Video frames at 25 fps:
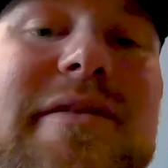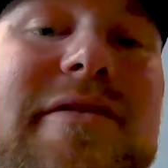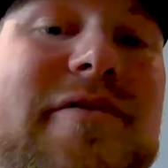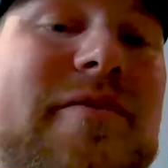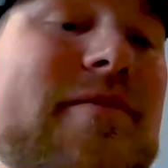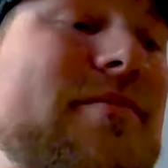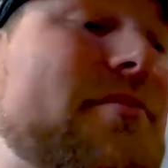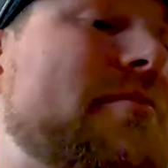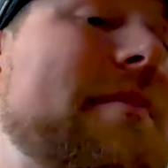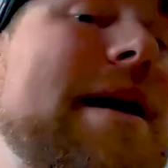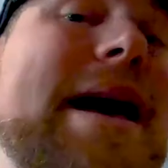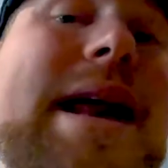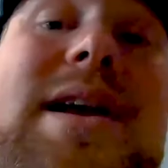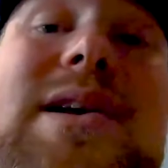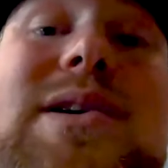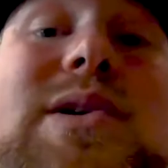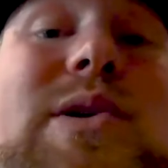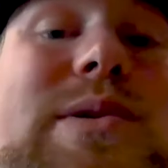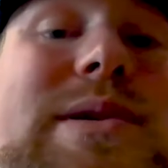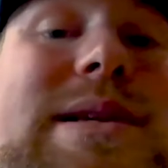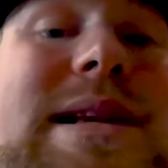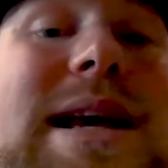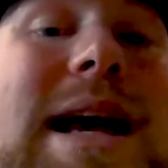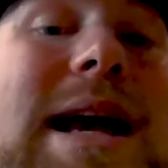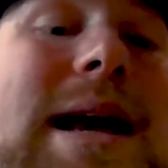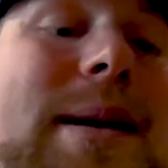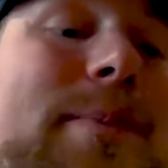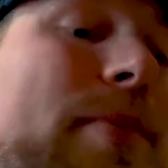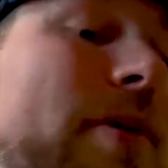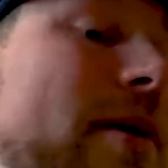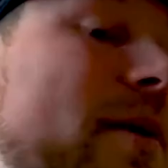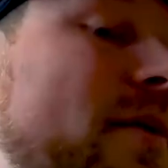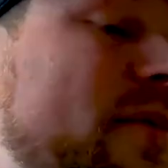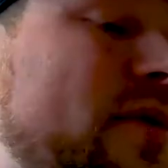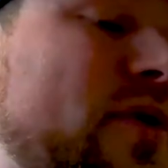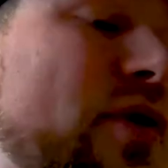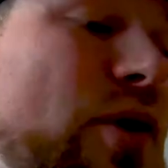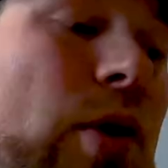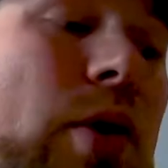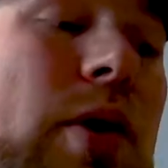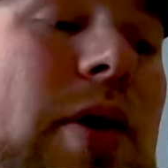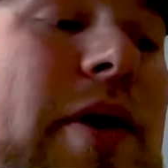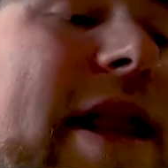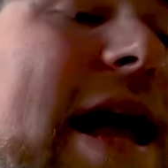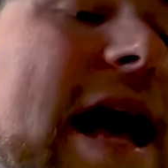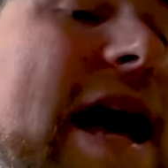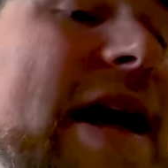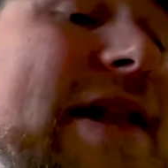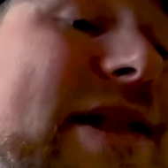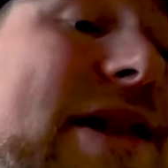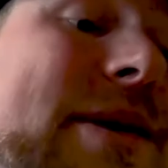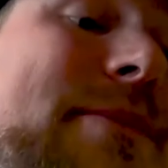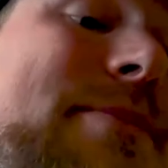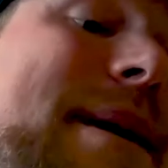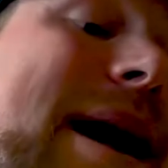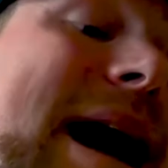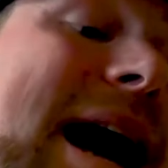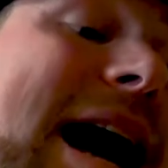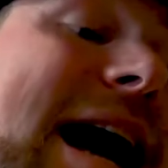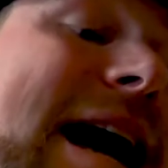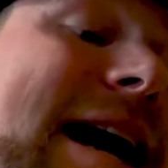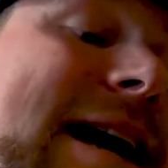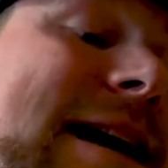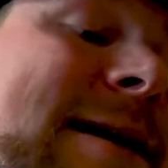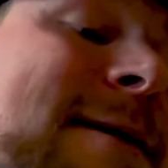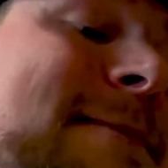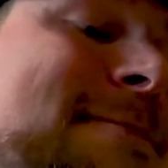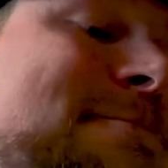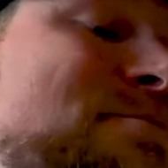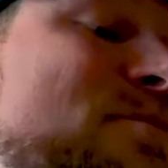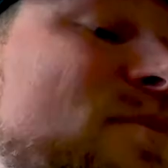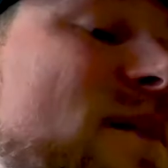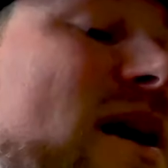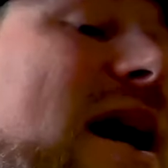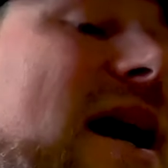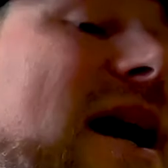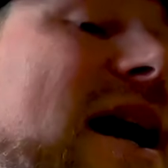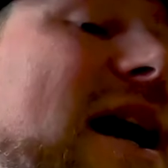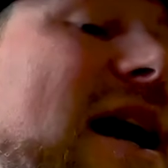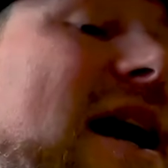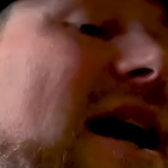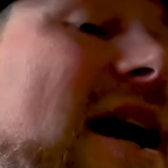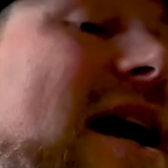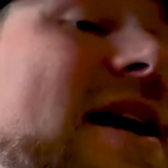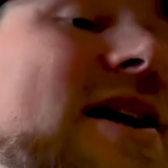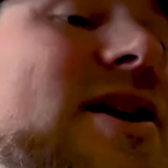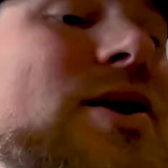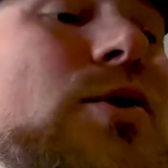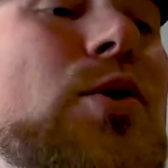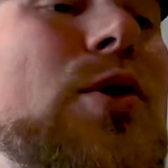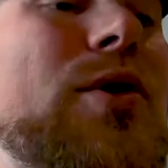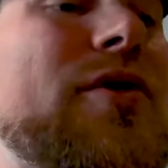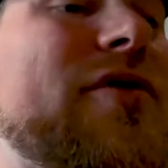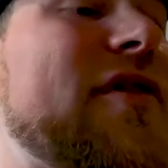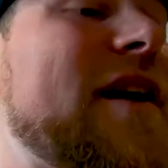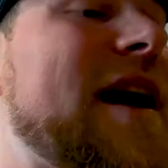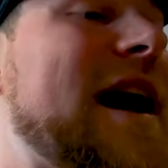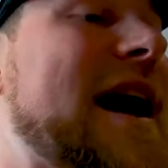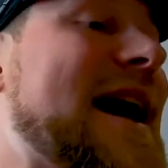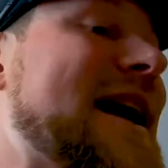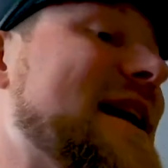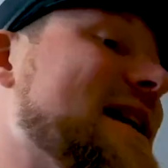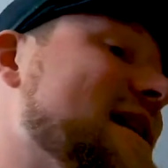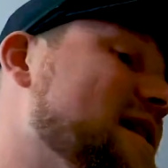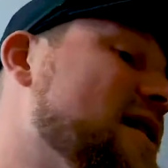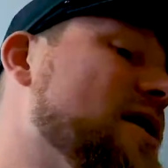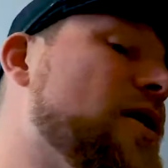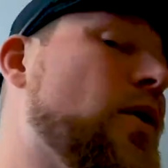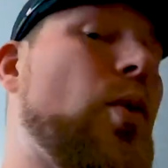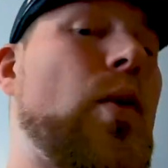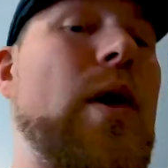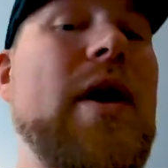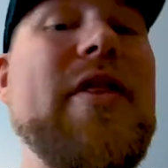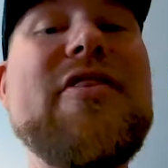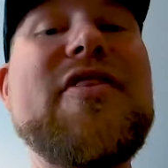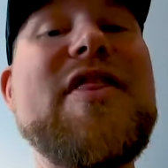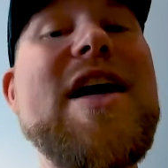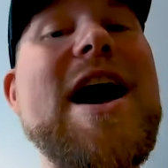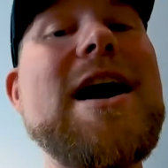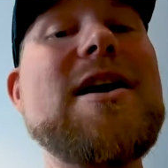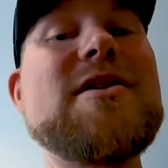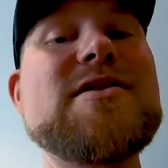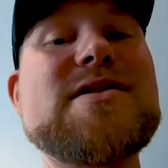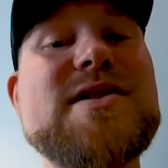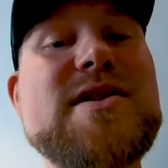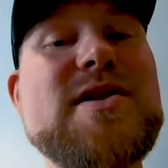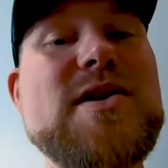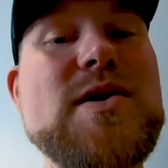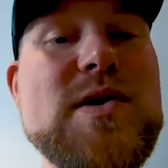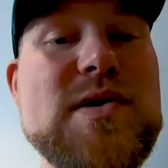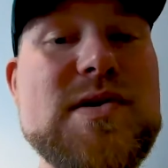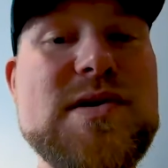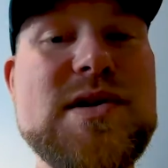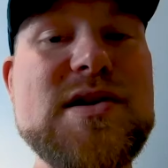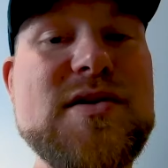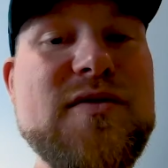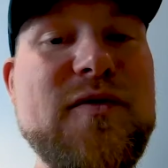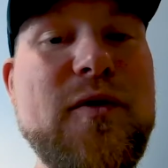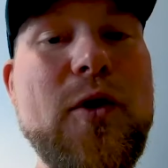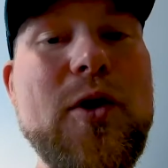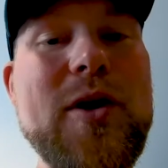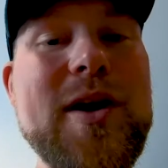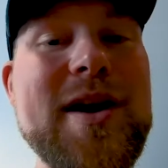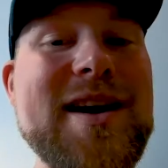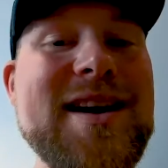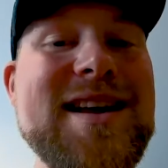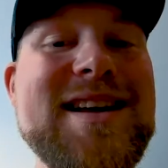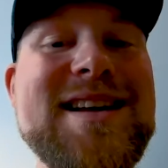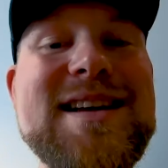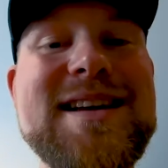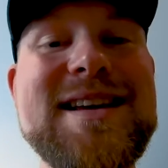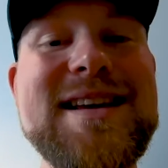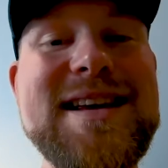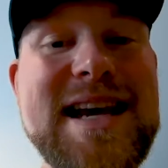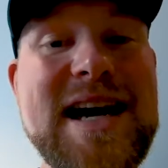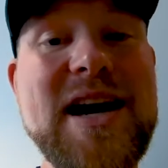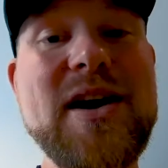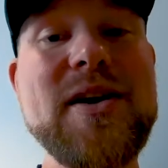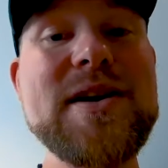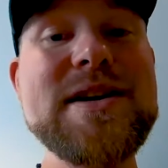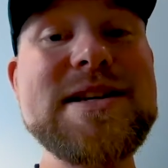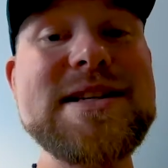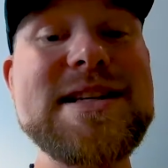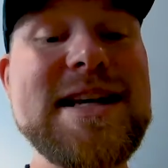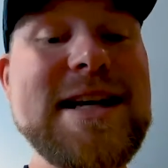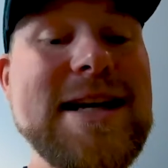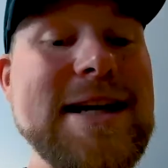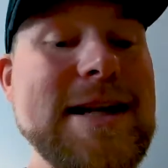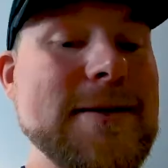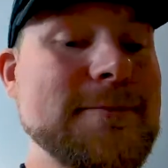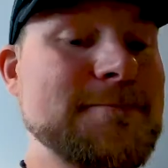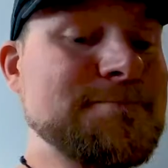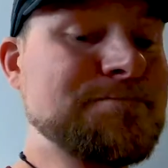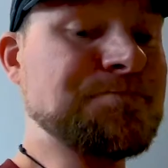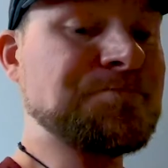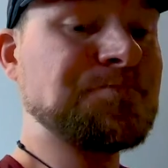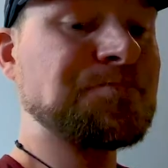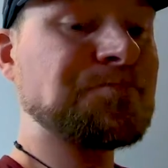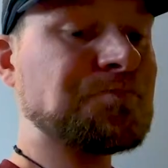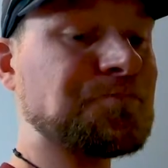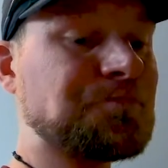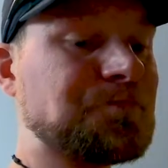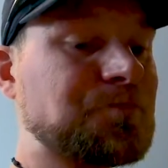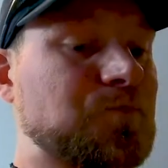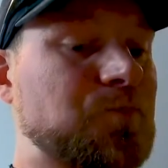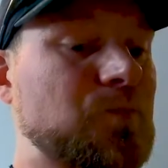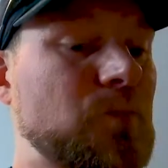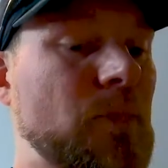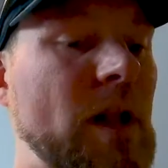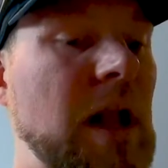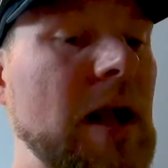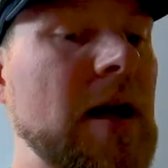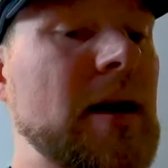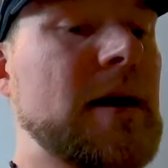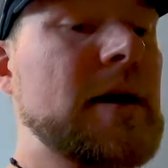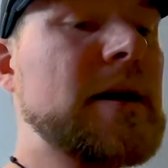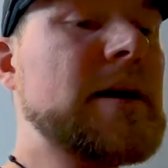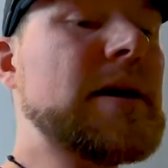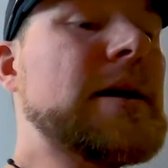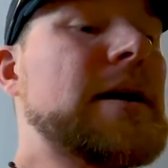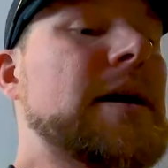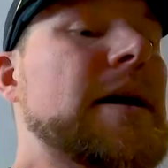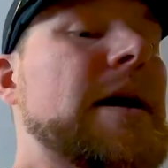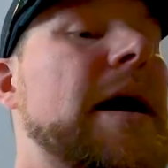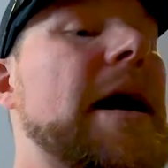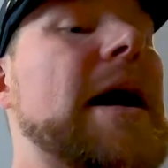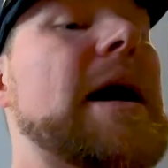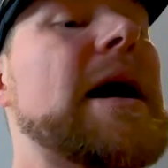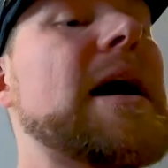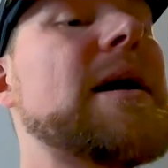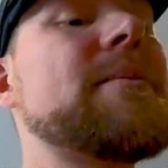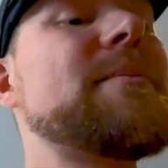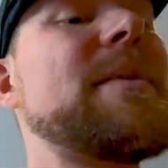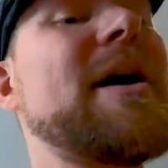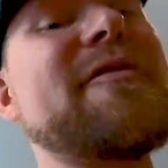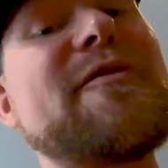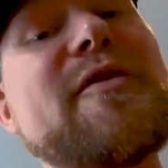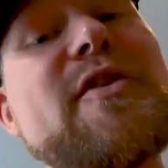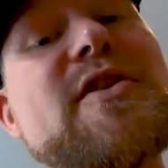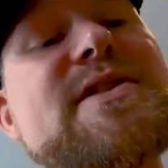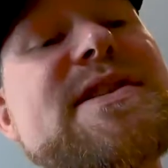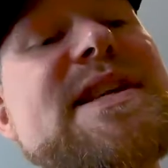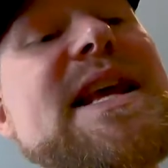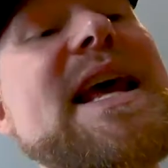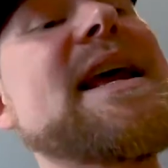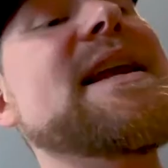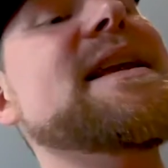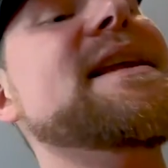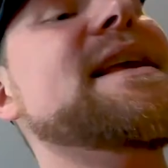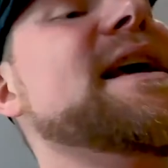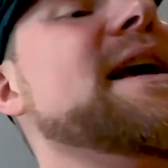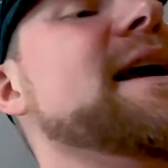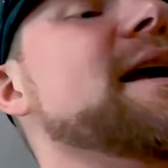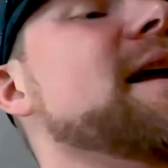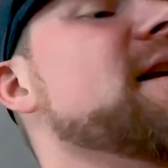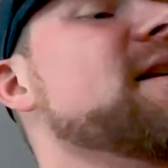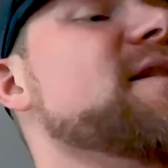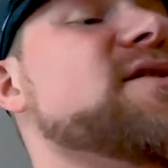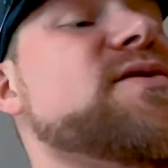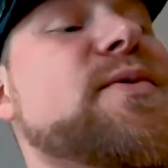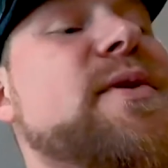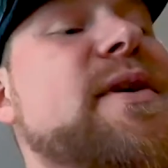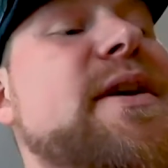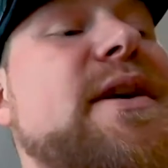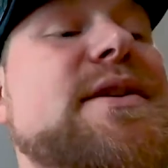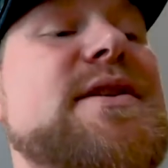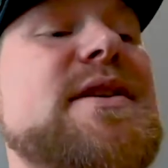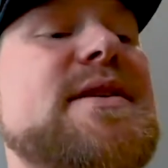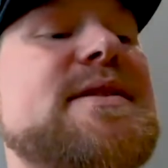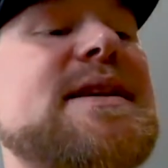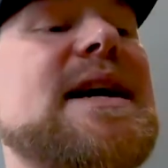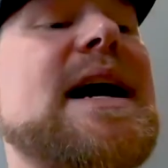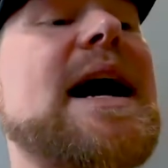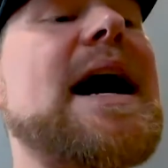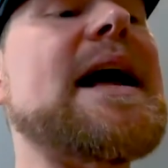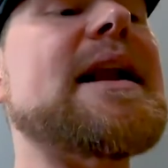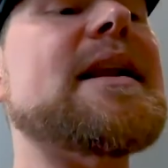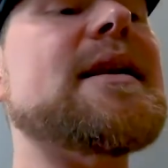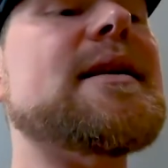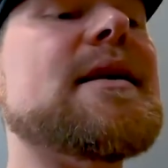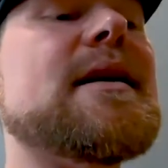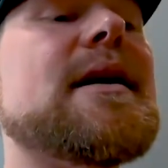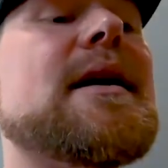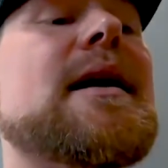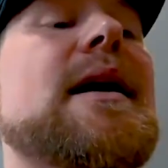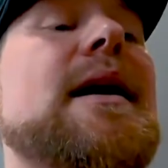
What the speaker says: of medical tape, throwing that in the bag, and you will find 1,000 uses for it, guaranteed. My first aid kit, it's really just got